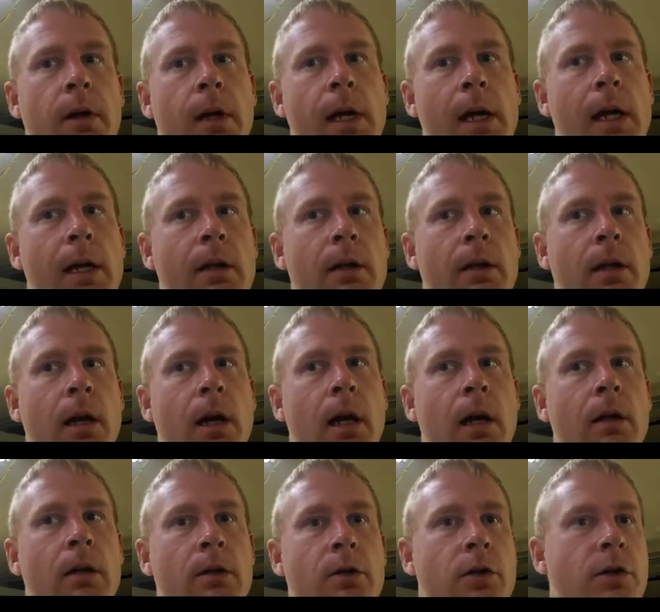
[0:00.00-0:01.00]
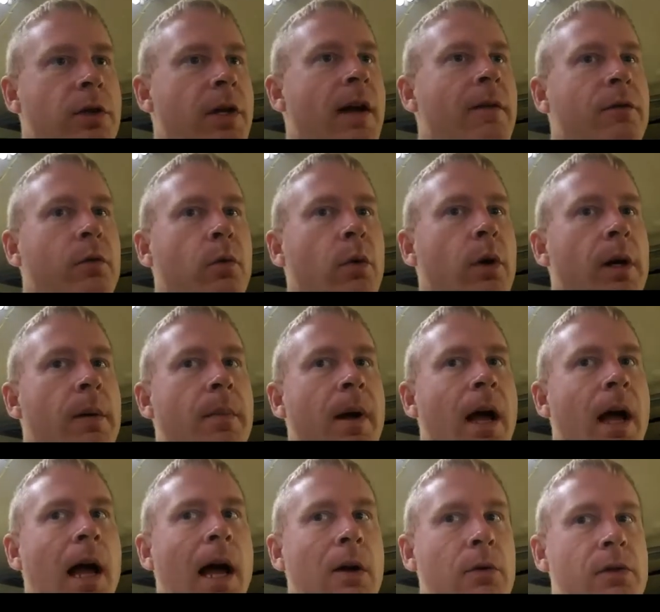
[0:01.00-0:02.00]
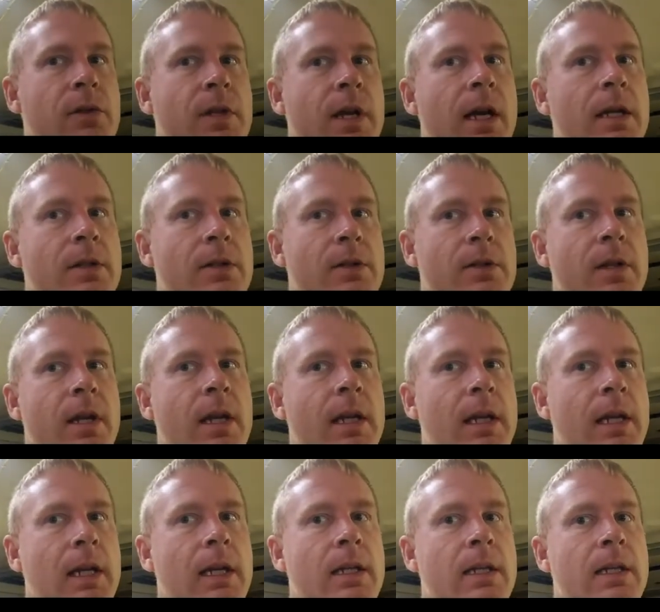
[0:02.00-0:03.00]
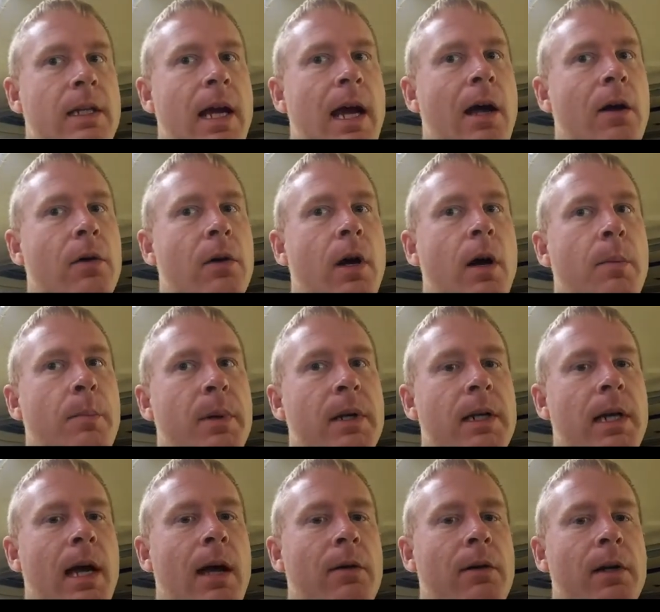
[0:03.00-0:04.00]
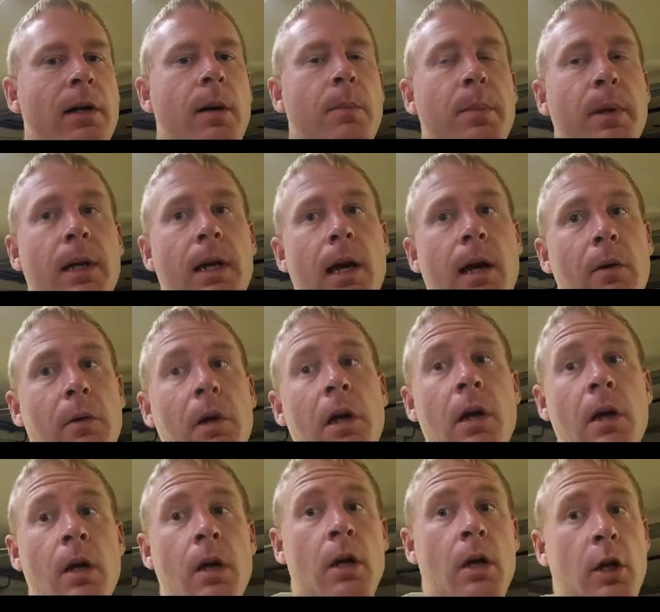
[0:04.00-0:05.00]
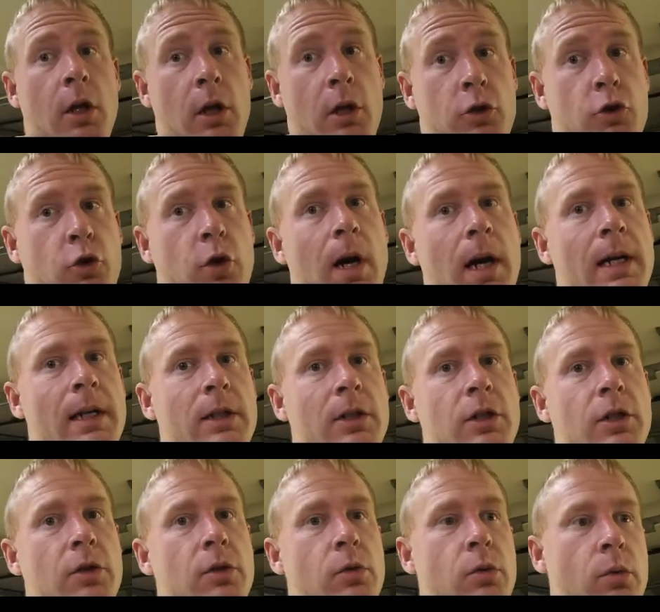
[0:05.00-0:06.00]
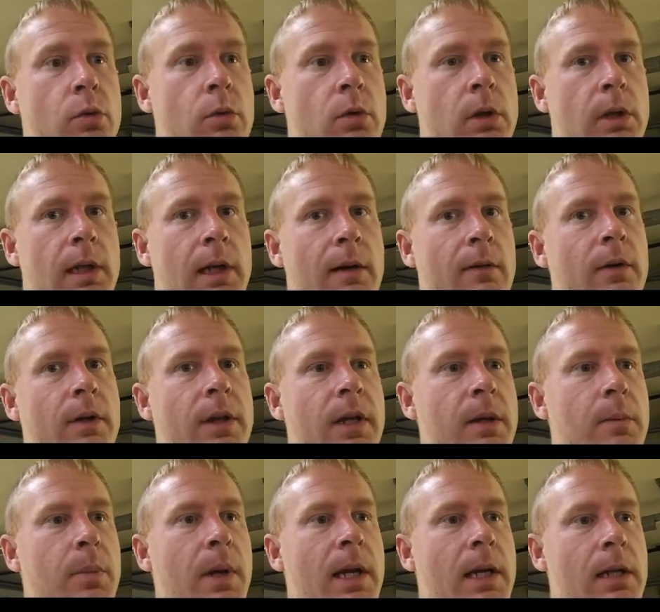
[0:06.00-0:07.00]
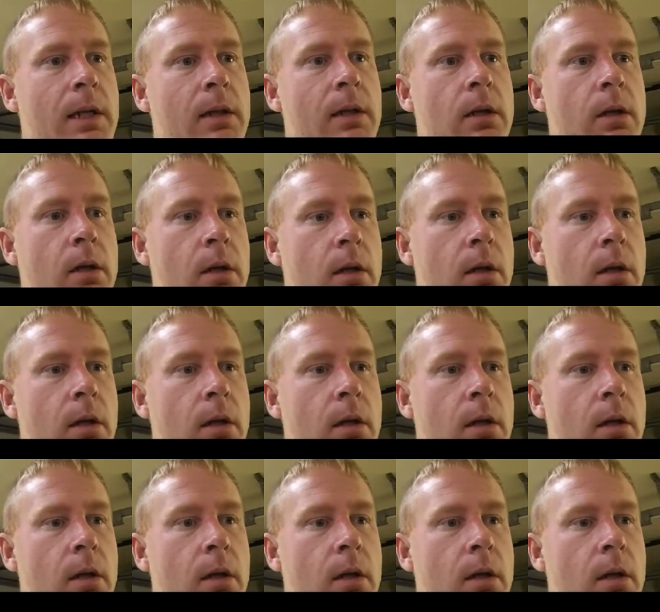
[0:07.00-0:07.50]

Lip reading: and just have to worry about outsides instead of getting down, up and down and up and down, trying to get everything painted.